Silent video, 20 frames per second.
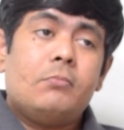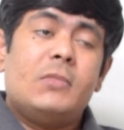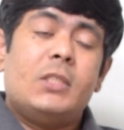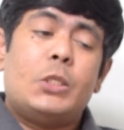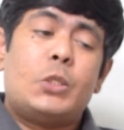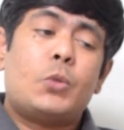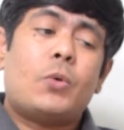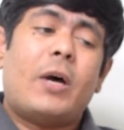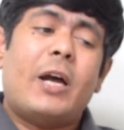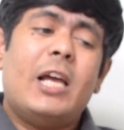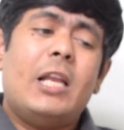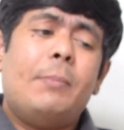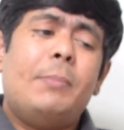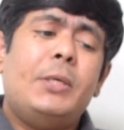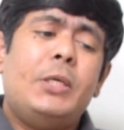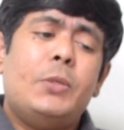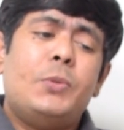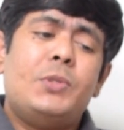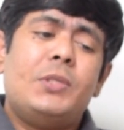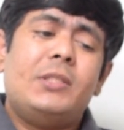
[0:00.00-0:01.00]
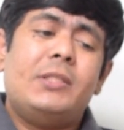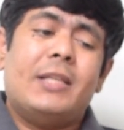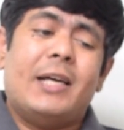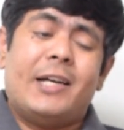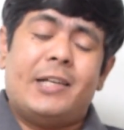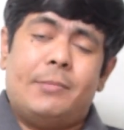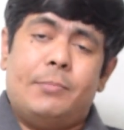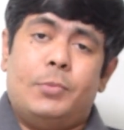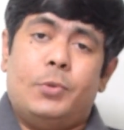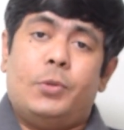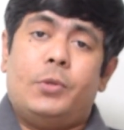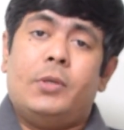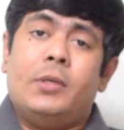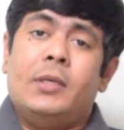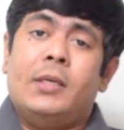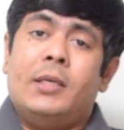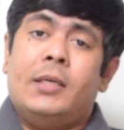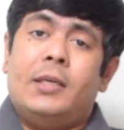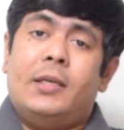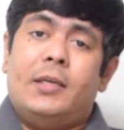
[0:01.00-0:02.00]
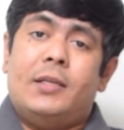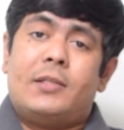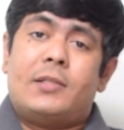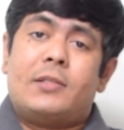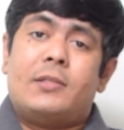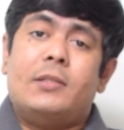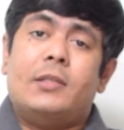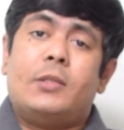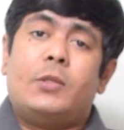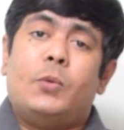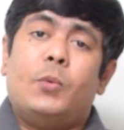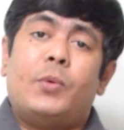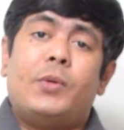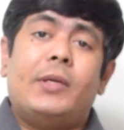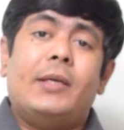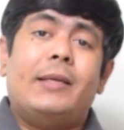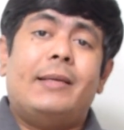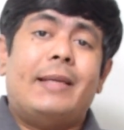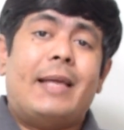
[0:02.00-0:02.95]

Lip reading: So I'll be using that book. It's the Korean